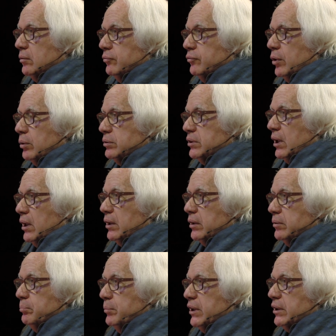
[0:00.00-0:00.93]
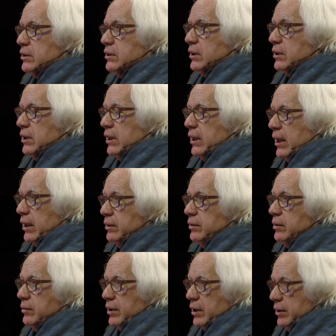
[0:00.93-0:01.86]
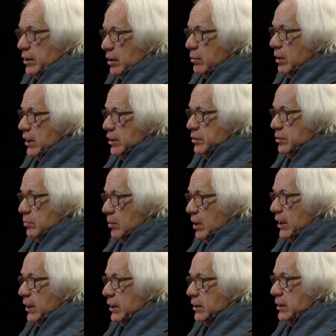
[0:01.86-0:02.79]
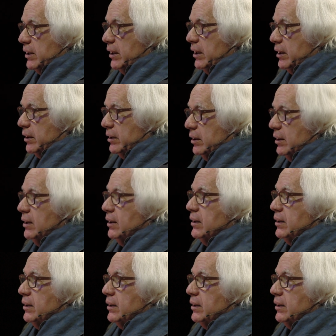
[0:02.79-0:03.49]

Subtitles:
Wotan admits at the end, in the great duet at the end,